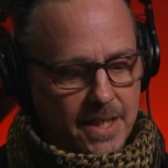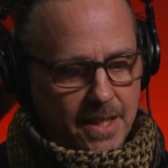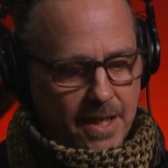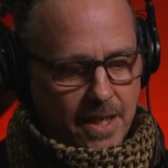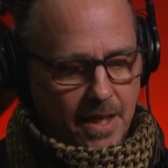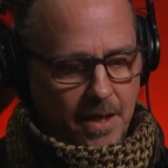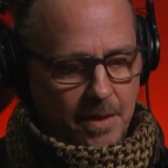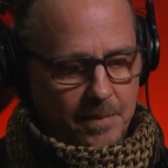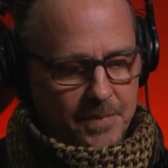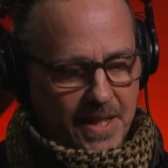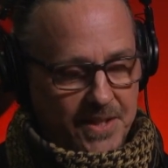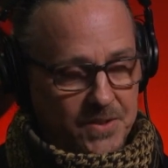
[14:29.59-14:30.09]

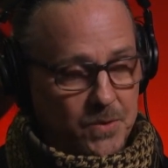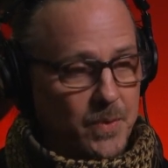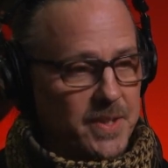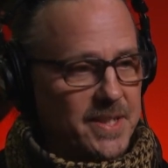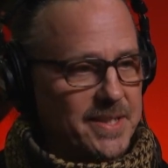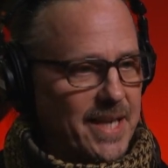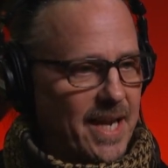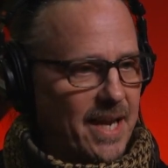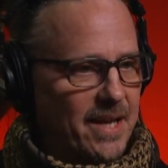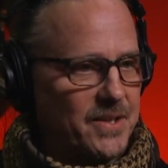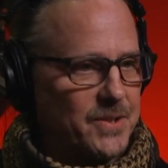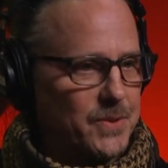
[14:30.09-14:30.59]
that's when
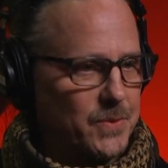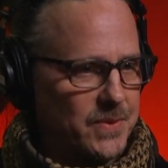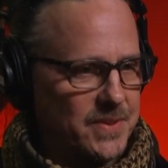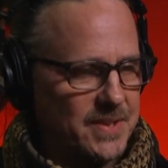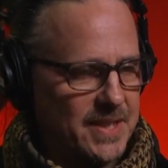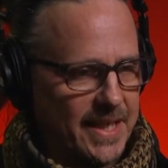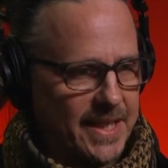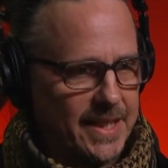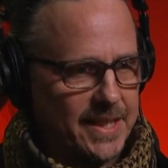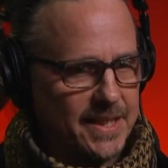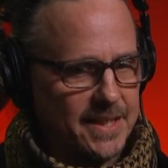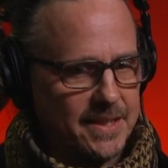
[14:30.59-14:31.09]
Dallas was
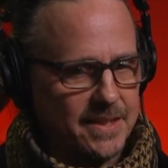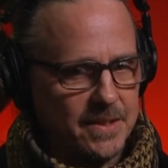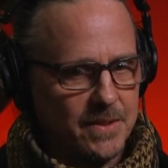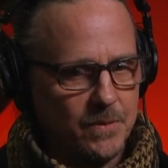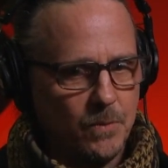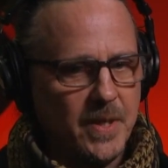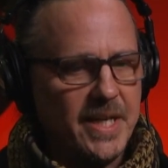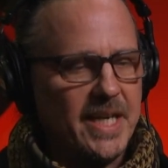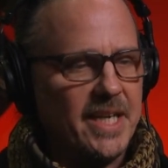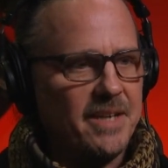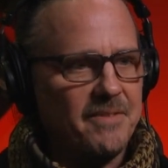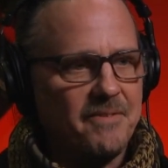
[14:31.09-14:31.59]
like,
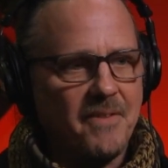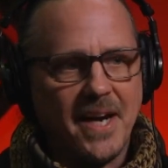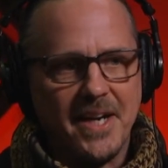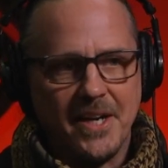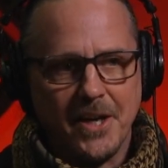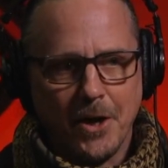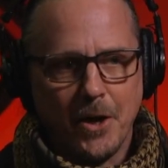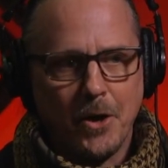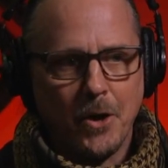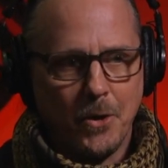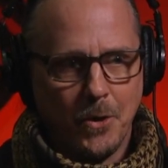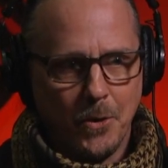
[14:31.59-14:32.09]
we need to find a
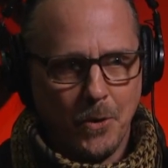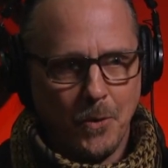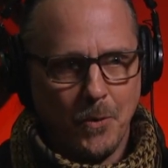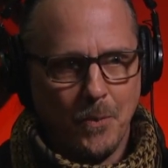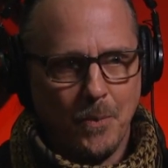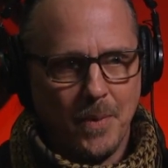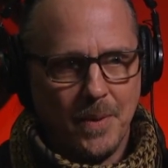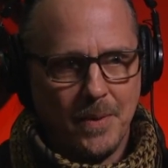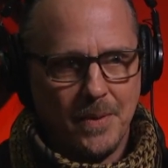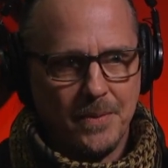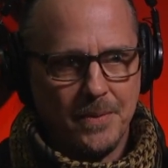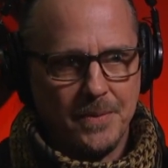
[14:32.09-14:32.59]

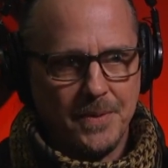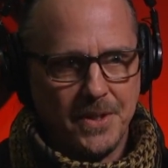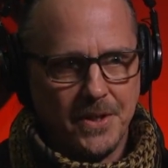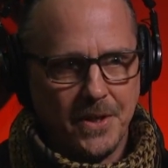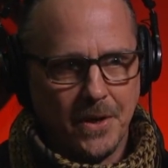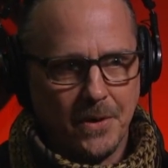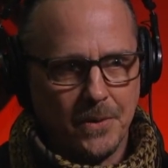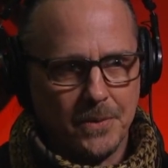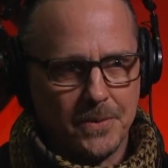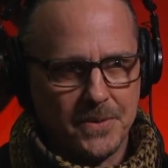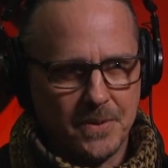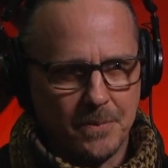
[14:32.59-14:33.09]
home,
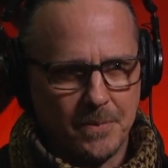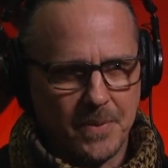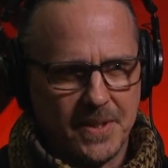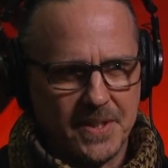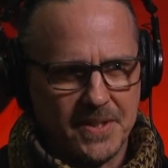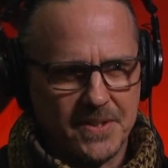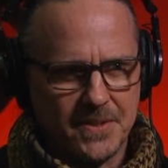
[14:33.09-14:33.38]
someplace.